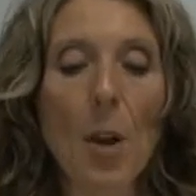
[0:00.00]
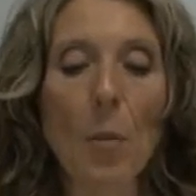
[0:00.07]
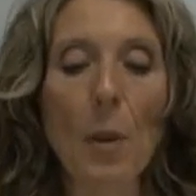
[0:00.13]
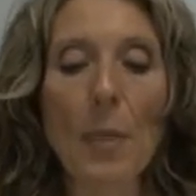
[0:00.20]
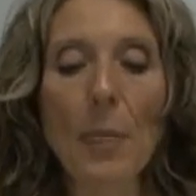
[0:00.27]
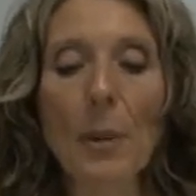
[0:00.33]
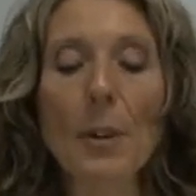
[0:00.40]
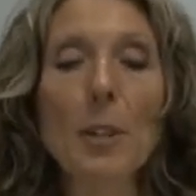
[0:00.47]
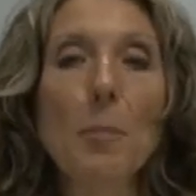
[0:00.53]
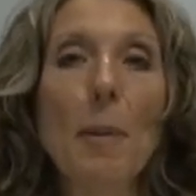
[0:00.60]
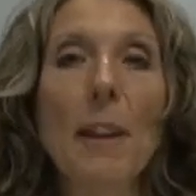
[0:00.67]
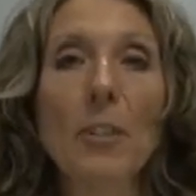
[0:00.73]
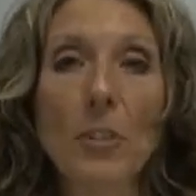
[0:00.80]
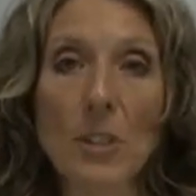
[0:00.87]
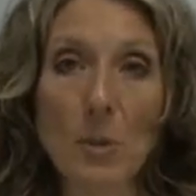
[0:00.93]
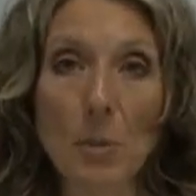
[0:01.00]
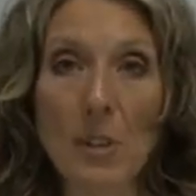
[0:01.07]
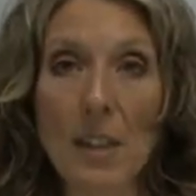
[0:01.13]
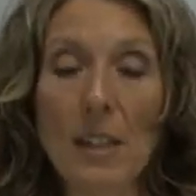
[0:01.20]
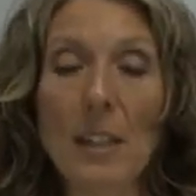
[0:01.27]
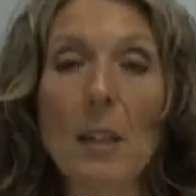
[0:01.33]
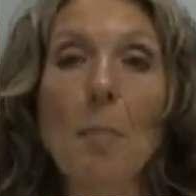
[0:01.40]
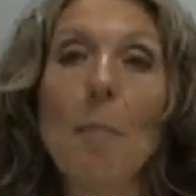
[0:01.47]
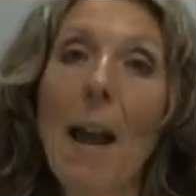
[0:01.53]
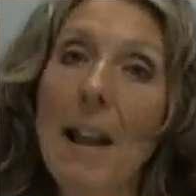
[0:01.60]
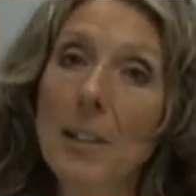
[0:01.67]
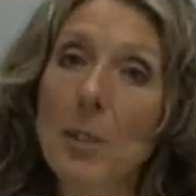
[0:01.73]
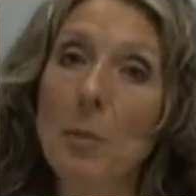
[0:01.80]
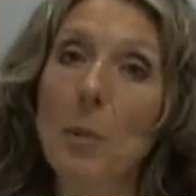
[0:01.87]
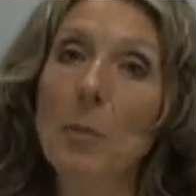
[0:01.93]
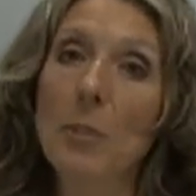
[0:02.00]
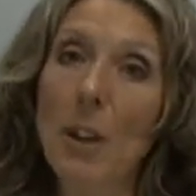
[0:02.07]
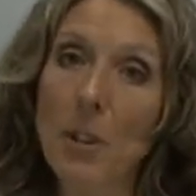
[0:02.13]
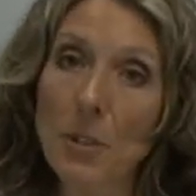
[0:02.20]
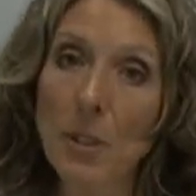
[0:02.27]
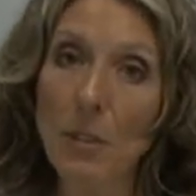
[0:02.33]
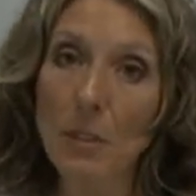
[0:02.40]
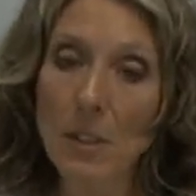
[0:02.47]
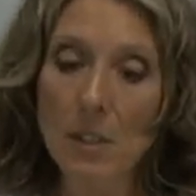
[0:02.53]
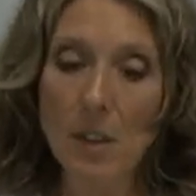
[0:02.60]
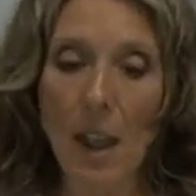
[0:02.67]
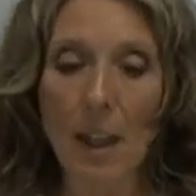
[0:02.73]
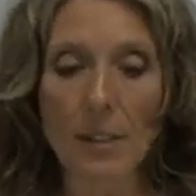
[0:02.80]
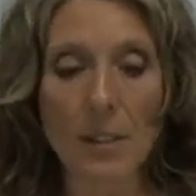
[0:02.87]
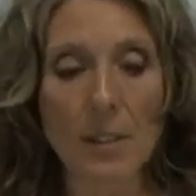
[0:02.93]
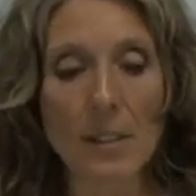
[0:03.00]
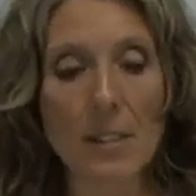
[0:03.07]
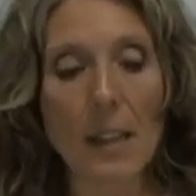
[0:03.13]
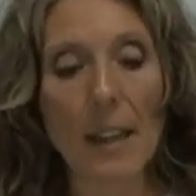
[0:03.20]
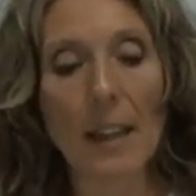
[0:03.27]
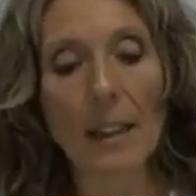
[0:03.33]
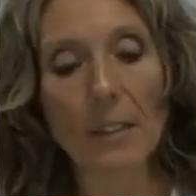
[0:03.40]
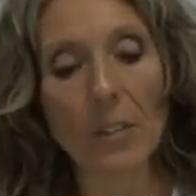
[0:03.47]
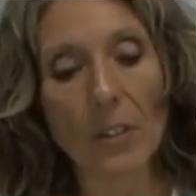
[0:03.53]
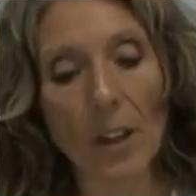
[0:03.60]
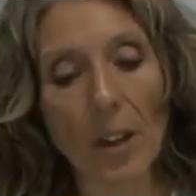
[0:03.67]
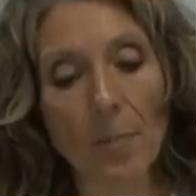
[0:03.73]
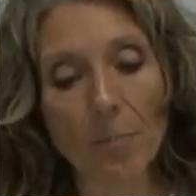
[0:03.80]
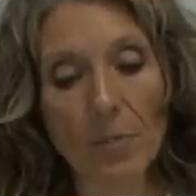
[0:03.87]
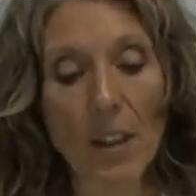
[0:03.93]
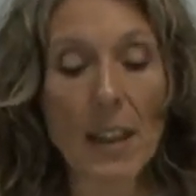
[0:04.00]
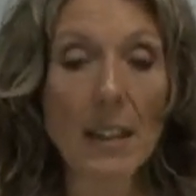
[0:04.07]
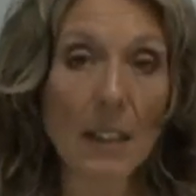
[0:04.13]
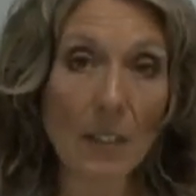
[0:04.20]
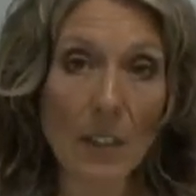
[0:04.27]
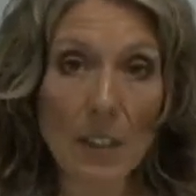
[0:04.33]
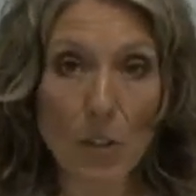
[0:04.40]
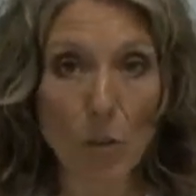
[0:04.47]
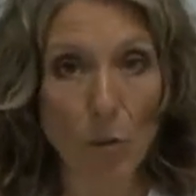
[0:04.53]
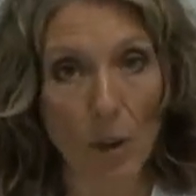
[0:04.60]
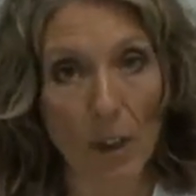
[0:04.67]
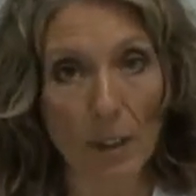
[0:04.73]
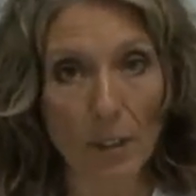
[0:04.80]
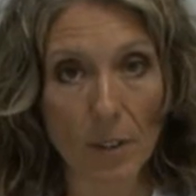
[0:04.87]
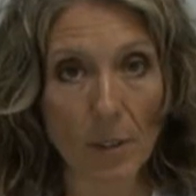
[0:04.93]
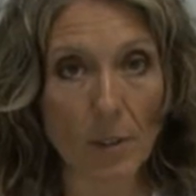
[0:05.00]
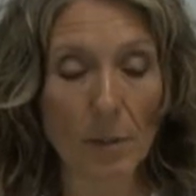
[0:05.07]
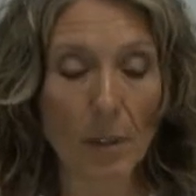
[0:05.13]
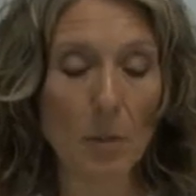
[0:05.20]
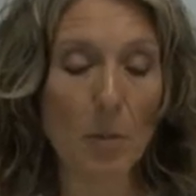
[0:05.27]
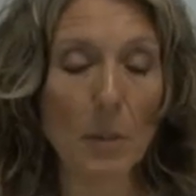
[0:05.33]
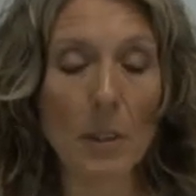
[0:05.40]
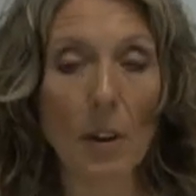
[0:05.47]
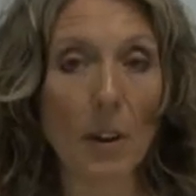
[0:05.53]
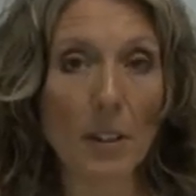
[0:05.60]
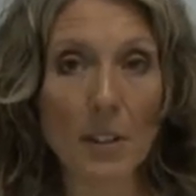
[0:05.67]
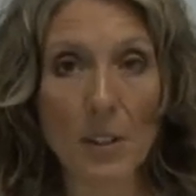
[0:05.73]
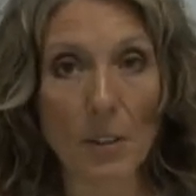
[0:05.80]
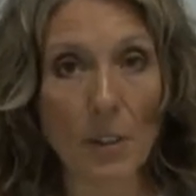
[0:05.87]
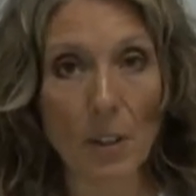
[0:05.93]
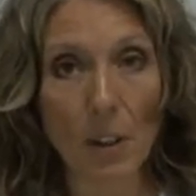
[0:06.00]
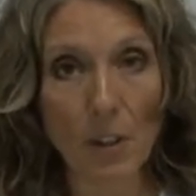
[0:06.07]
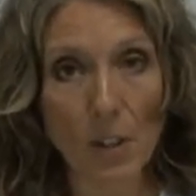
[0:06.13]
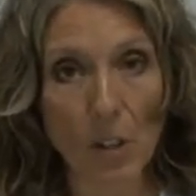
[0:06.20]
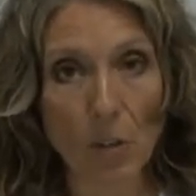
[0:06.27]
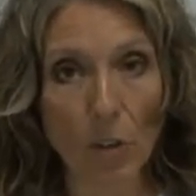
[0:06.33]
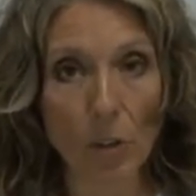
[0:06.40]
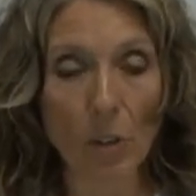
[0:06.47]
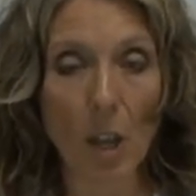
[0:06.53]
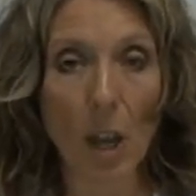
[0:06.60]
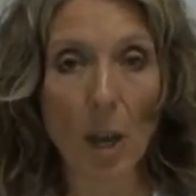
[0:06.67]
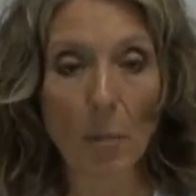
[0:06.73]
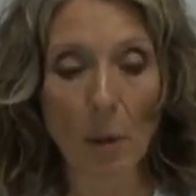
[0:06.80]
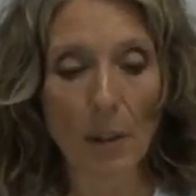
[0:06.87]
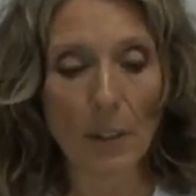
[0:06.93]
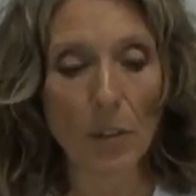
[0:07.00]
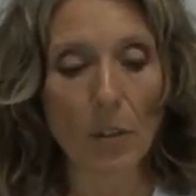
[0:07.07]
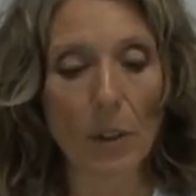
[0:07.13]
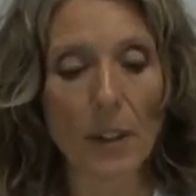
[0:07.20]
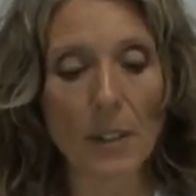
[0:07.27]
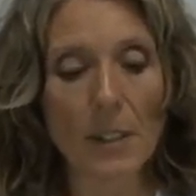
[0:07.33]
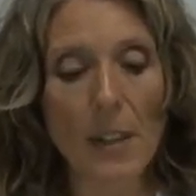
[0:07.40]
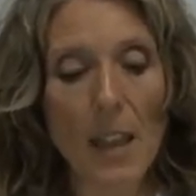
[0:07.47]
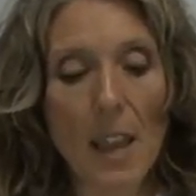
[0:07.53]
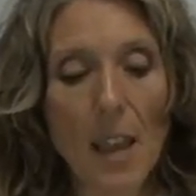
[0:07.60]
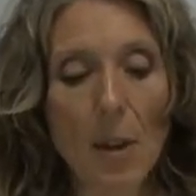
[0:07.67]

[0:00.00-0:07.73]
One third of the patients were taking the maximum dose of the statins, and um, taking these drugs, regardless of the dosage or time on the drugs,